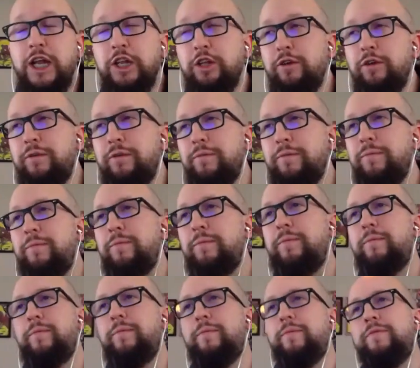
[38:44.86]
dude.
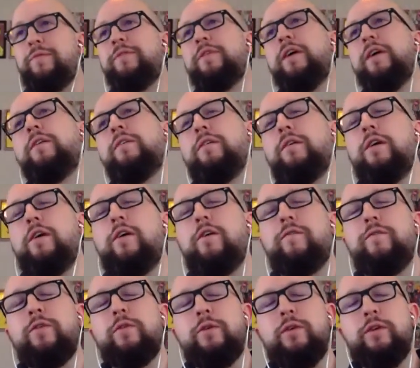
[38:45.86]

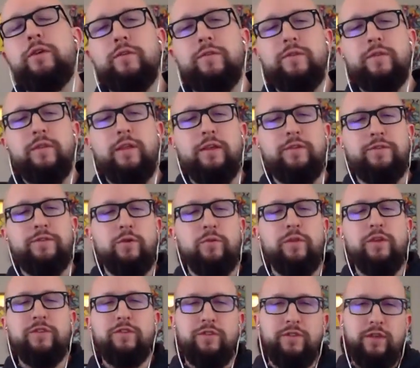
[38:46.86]
For real. So
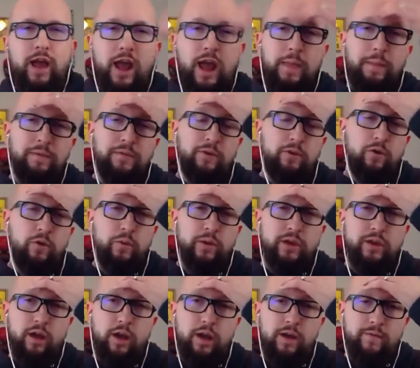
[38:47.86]
I had this whole
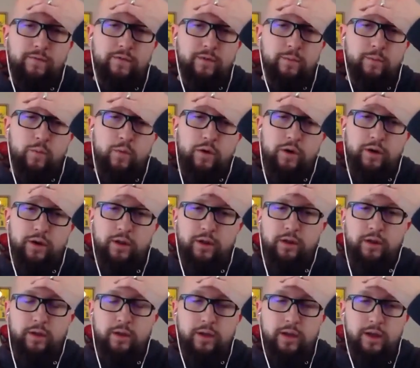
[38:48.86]
week off from work.
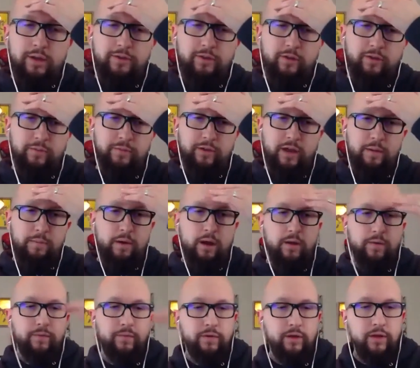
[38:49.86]
I took some time
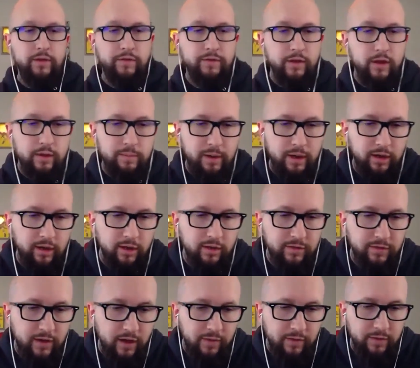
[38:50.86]
off because my kids
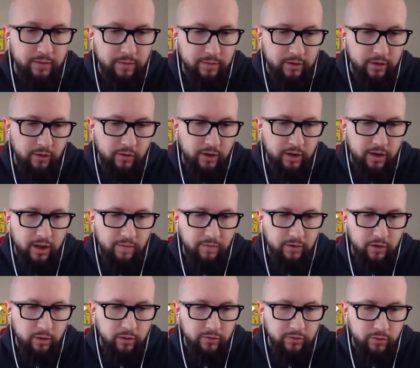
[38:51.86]
had, they didn't have to
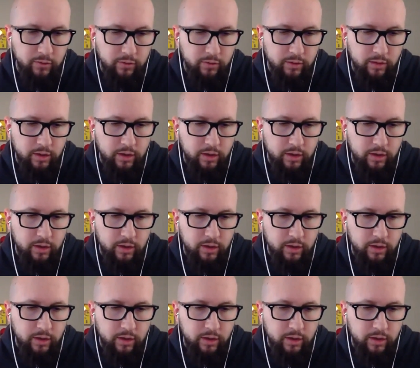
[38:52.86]
go to school,